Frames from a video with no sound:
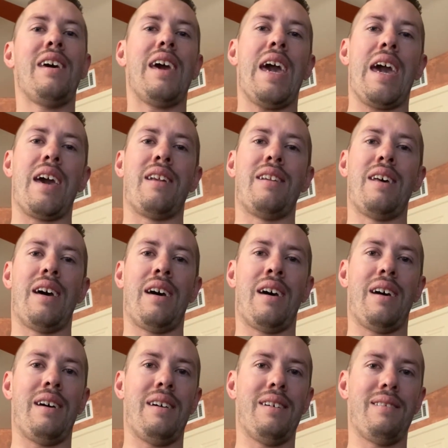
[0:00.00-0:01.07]
And
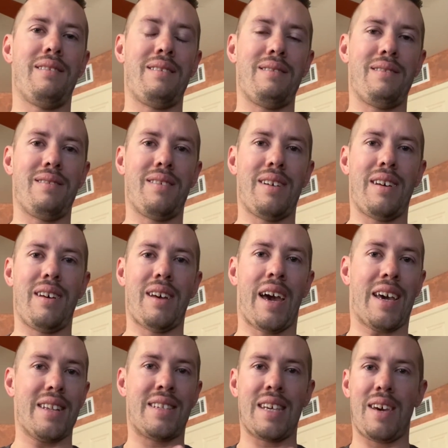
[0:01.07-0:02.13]
I
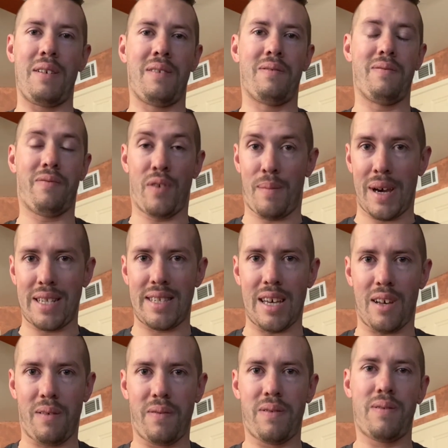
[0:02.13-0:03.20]
could say for
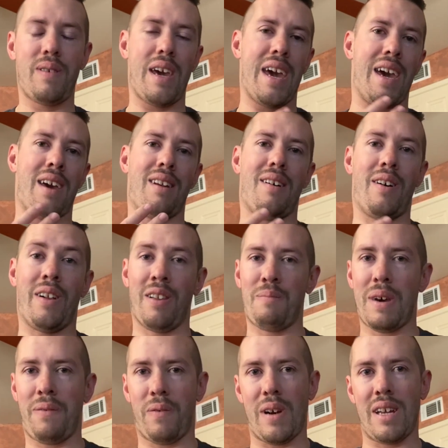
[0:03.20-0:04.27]
myself and all of
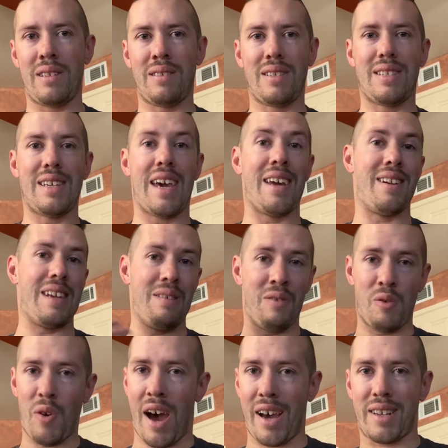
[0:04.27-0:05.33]
my friends and
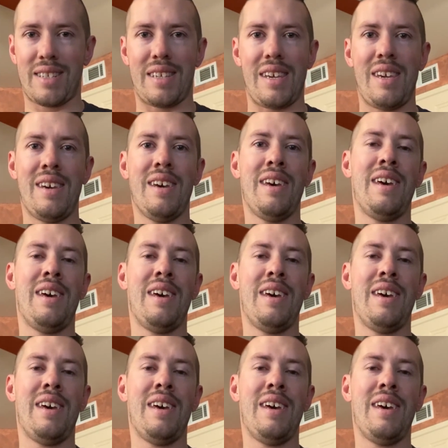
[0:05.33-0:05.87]
even Roxy